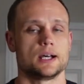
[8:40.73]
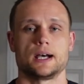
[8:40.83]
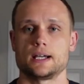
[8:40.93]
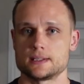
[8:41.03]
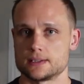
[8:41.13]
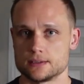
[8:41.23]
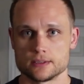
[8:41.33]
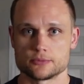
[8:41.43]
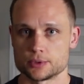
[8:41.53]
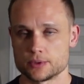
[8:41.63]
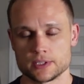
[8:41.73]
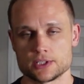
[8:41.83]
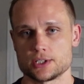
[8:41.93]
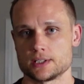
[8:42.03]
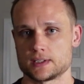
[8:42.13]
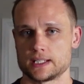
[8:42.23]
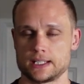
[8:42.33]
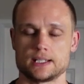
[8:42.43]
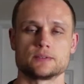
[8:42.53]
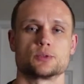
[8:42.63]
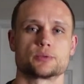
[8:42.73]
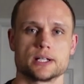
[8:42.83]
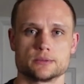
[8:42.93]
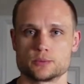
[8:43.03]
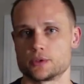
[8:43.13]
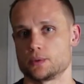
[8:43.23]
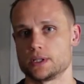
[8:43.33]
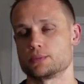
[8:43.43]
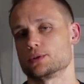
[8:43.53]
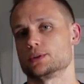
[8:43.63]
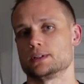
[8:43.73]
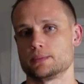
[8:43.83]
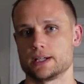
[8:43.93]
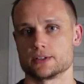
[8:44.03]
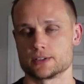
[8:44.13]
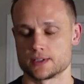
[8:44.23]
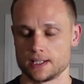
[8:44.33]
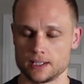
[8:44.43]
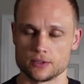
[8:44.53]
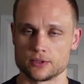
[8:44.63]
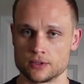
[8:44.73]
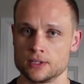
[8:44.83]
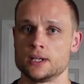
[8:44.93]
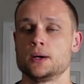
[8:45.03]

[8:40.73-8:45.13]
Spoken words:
I still love protein shakes. I have no problem with whey protein powders at all.